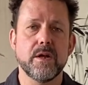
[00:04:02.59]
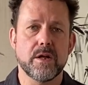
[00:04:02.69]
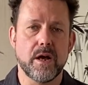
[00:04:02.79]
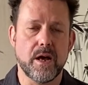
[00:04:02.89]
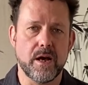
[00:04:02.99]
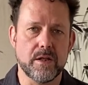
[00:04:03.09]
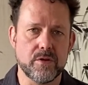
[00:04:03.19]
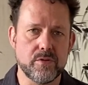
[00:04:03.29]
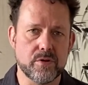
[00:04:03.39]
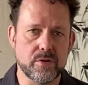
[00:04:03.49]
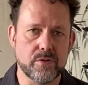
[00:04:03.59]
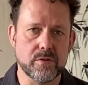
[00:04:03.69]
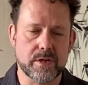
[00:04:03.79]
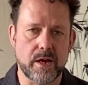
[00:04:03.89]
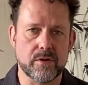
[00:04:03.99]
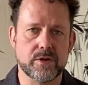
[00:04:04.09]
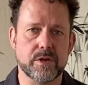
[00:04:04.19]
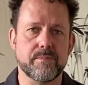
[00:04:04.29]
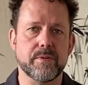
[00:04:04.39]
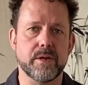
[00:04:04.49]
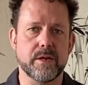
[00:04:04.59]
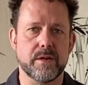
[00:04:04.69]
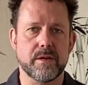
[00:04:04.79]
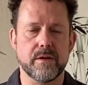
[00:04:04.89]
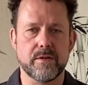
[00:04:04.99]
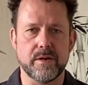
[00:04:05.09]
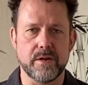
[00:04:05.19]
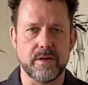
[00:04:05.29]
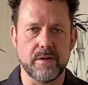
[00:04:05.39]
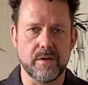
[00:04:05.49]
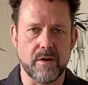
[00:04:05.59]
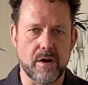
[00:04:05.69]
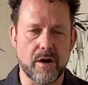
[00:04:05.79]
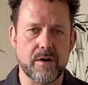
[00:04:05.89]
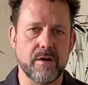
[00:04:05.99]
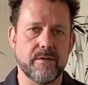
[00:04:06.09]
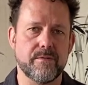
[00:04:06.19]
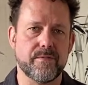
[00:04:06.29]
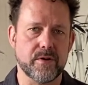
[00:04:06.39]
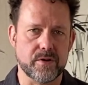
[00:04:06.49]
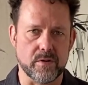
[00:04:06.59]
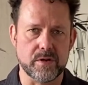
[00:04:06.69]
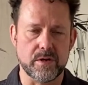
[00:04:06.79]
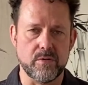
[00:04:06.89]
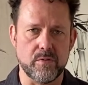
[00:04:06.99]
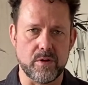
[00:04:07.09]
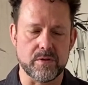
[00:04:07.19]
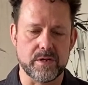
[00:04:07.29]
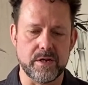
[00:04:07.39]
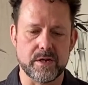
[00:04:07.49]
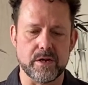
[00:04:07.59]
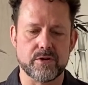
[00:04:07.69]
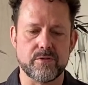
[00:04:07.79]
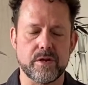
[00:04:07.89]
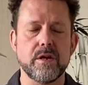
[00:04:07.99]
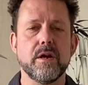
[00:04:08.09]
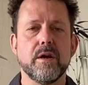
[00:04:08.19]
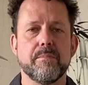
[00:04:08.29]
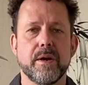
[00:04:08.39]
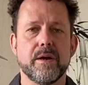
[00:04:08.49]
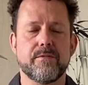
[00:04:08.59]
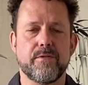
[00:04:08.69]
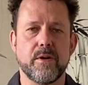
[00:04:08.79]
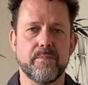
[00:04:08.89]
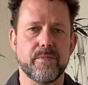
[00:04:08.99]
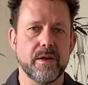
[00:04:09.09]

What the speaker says: Lugu Township in the heart of Dongding Oolong tea country, made from